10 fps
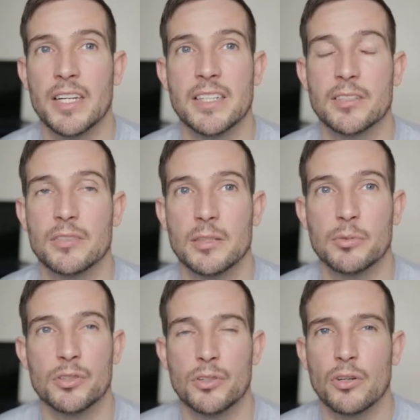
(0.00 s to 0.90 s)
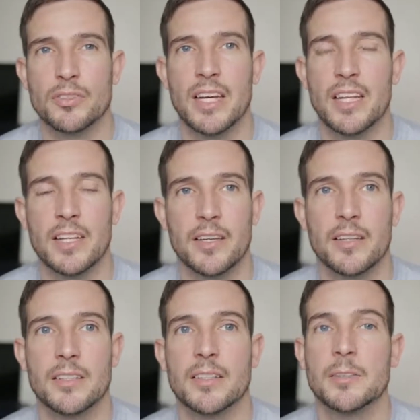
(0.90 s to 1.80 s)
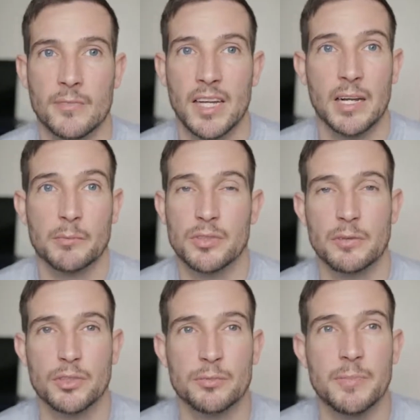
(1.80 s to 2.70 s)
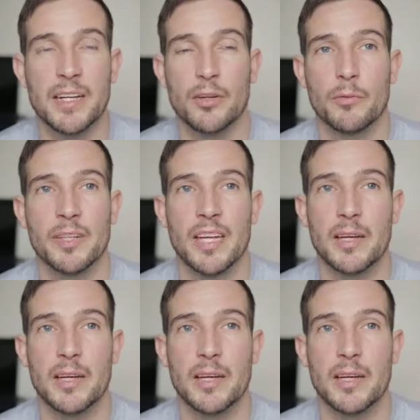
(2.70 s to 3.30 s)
neat and it was so delicate, and I've just made up with it.